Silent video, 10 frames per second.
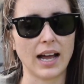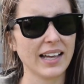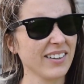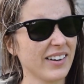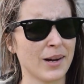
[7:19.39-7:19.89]

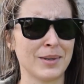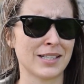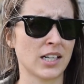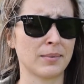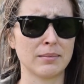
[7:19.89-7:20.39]
Highly
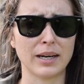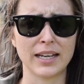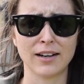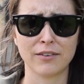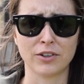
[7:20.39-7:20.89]
recommend stopping by
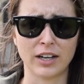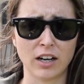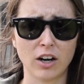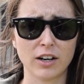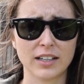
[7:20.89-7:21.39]
here if you're
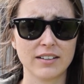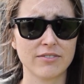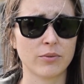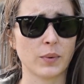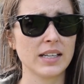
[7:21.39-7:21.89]
in Cardiff.
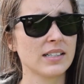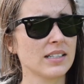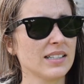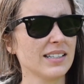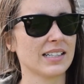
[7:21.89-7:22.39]
We
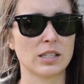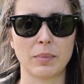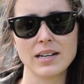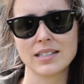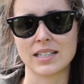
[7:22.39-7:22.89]
didn't
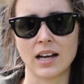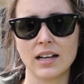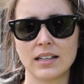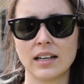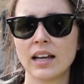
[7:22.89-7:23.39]
expect a
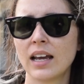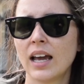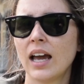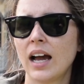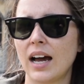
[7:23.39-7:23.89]
ton.
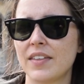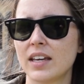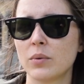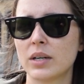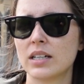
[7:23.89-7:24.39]
I
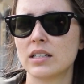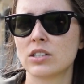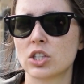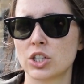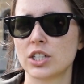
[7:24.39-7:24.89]
think it
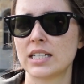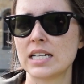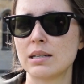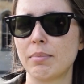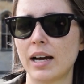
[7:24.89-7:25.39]
was
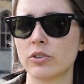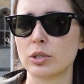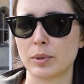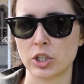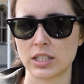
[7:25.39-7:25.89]
£13
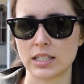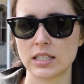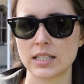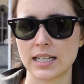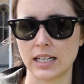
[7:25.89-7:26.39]
per
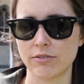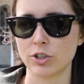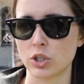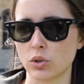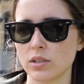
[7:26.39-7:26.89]
person to get in for
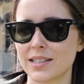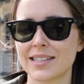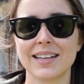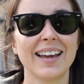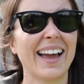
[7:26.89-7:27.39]

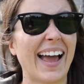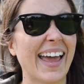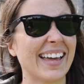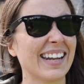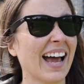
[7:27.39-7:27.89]
adults,
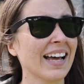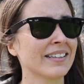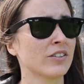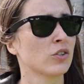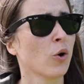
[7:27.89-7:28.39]
and it
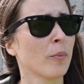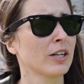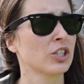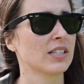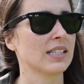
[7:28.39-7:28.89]
had so
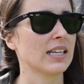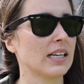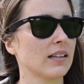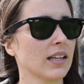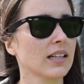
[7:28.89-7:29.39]
much to
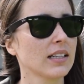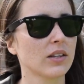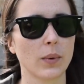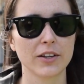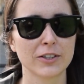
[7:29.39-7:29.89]
see. Luckily
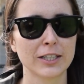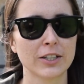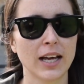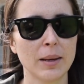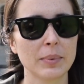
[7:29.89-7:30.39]
the weather
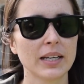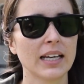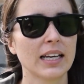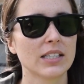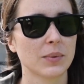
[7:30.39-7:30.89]
cleared up,
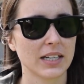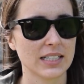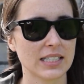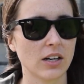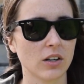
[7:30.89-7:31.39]
so we got
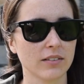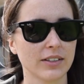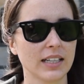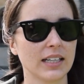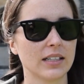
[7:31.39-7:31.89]
to see all of
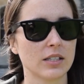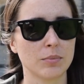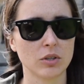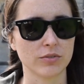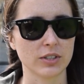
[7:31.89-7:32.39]
it, and it's a
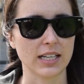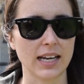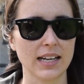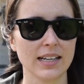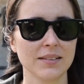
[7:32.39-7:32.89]
beautiful
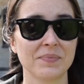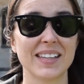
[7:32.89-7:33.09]
day.